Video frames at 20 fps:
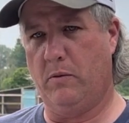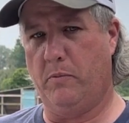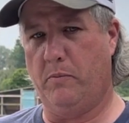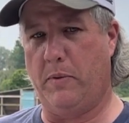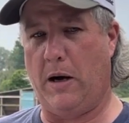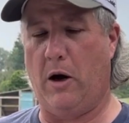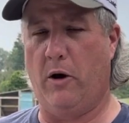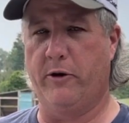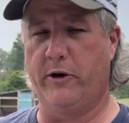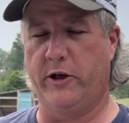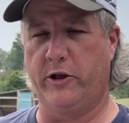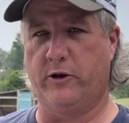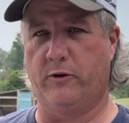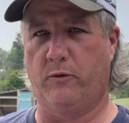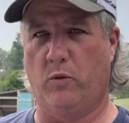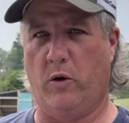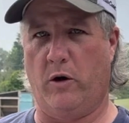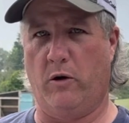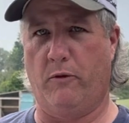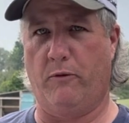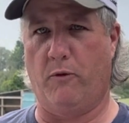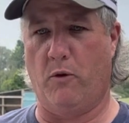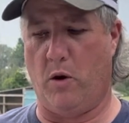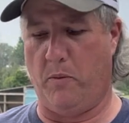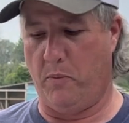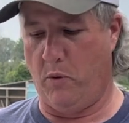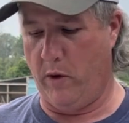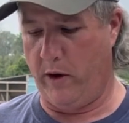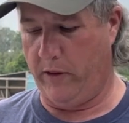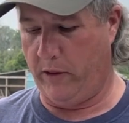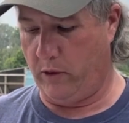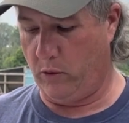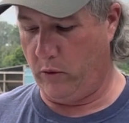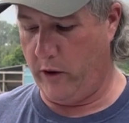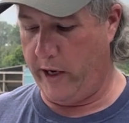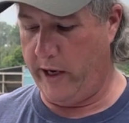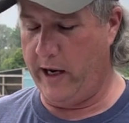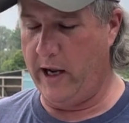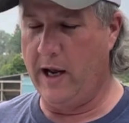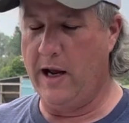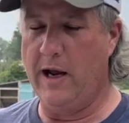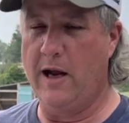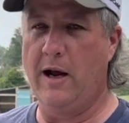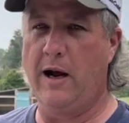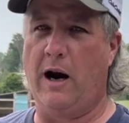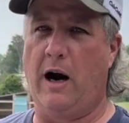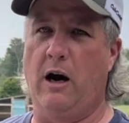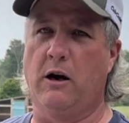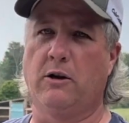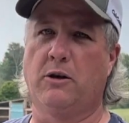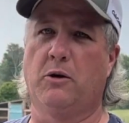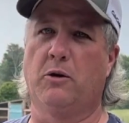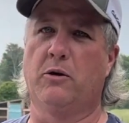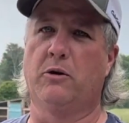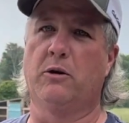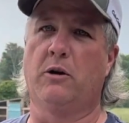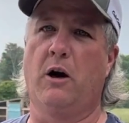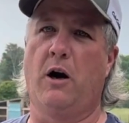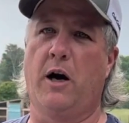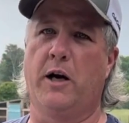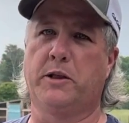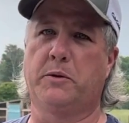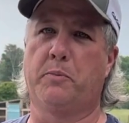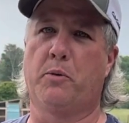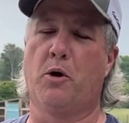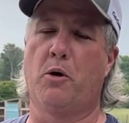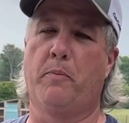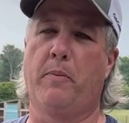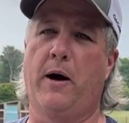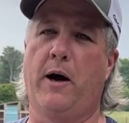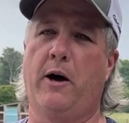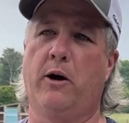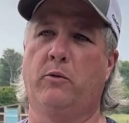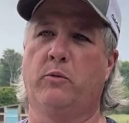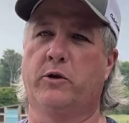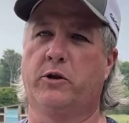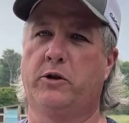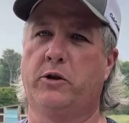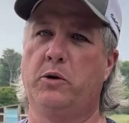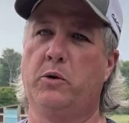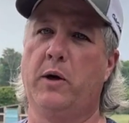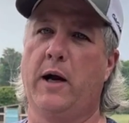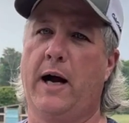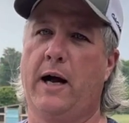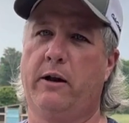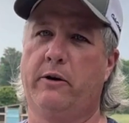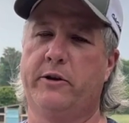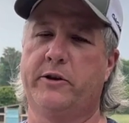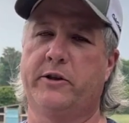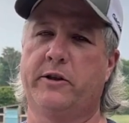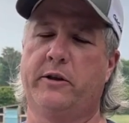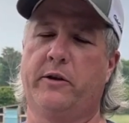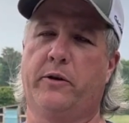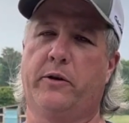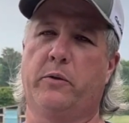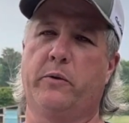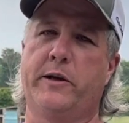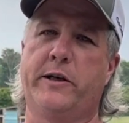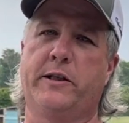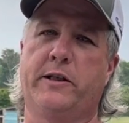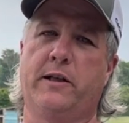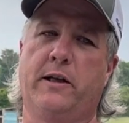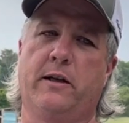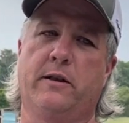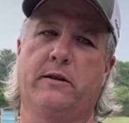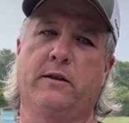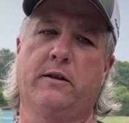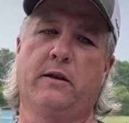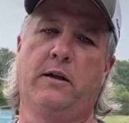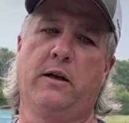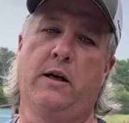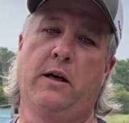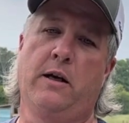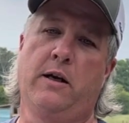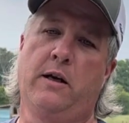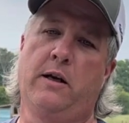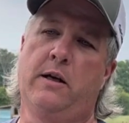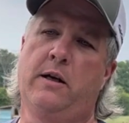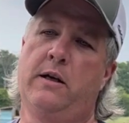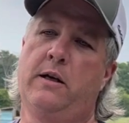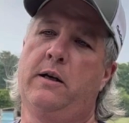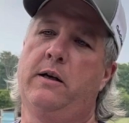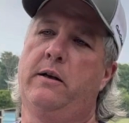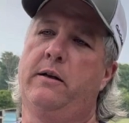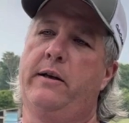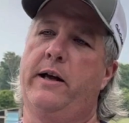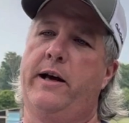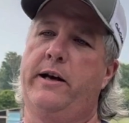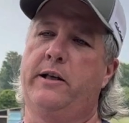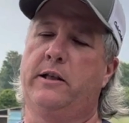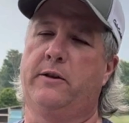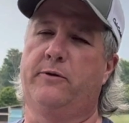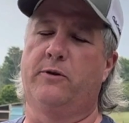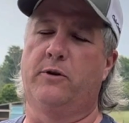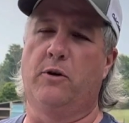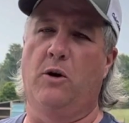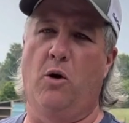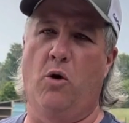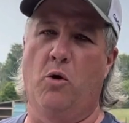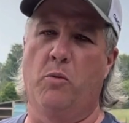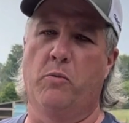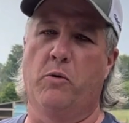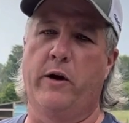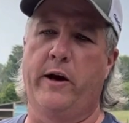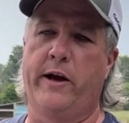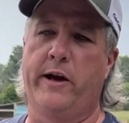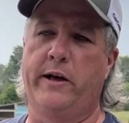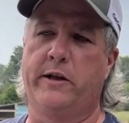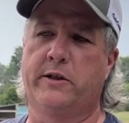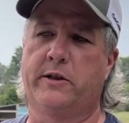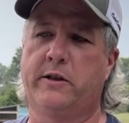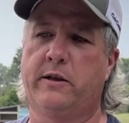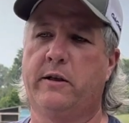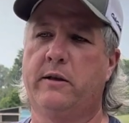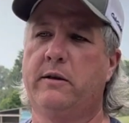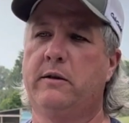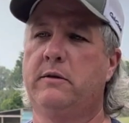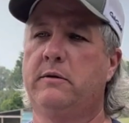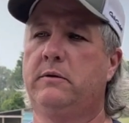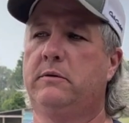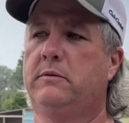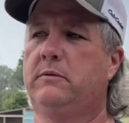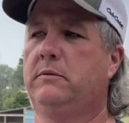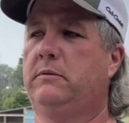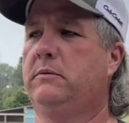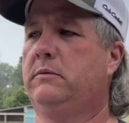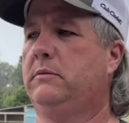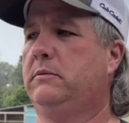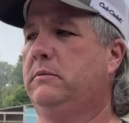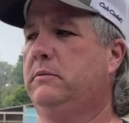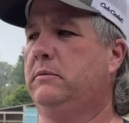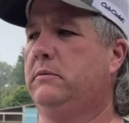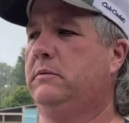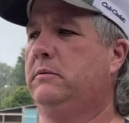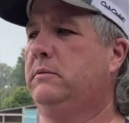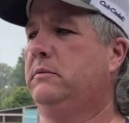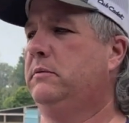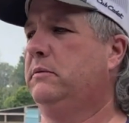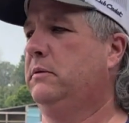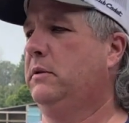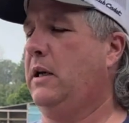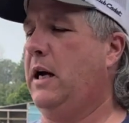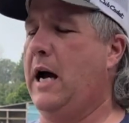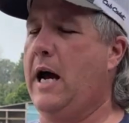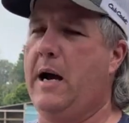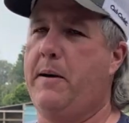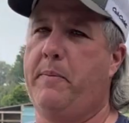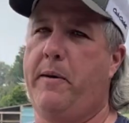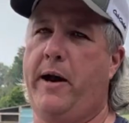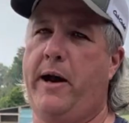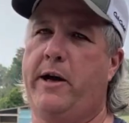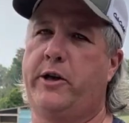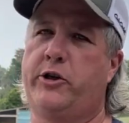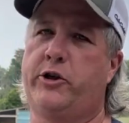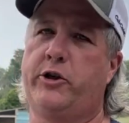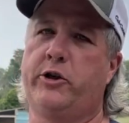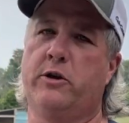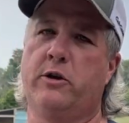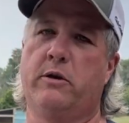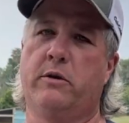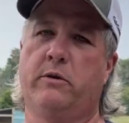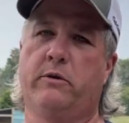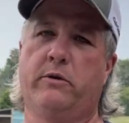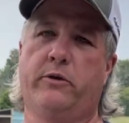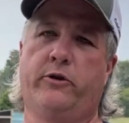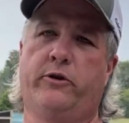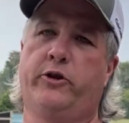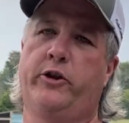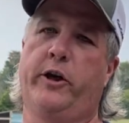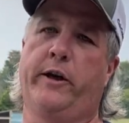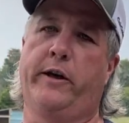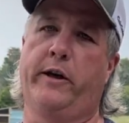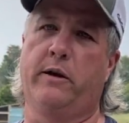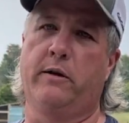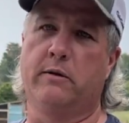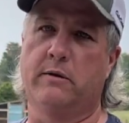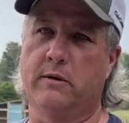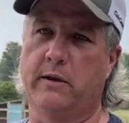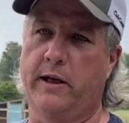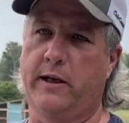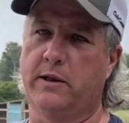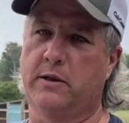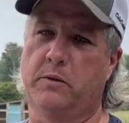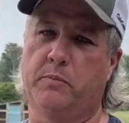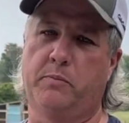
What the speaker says: poundage of 104.3, our total cost per pound was $2.03. That is for home raised, on pasture chicken. That's